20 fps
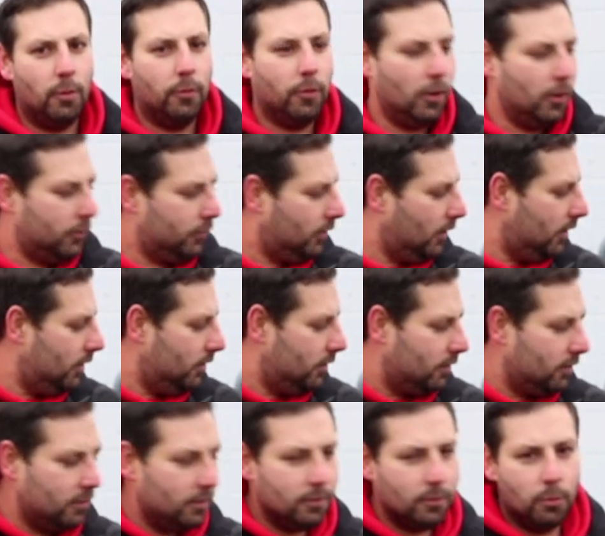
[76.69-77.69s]
Reverse it,
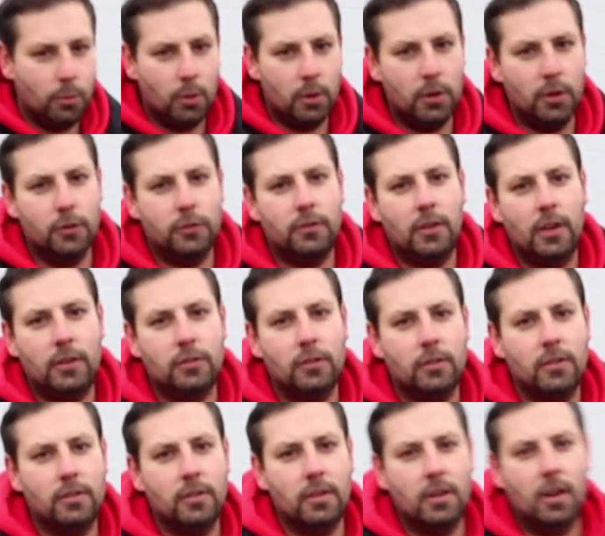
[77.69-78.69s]
one of your
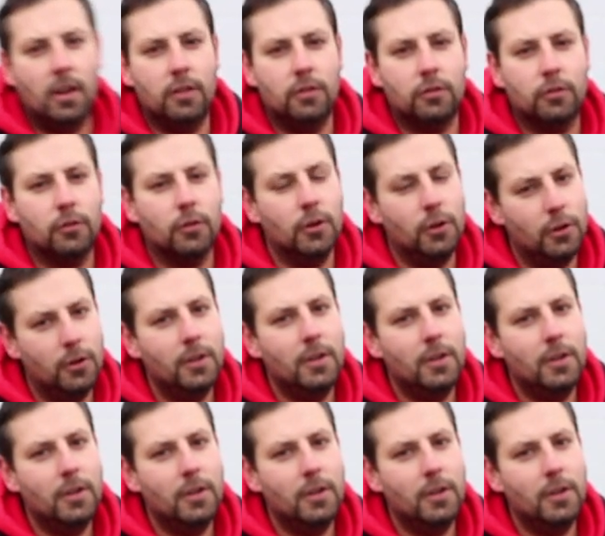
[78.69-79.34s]
sections is going to unscrew,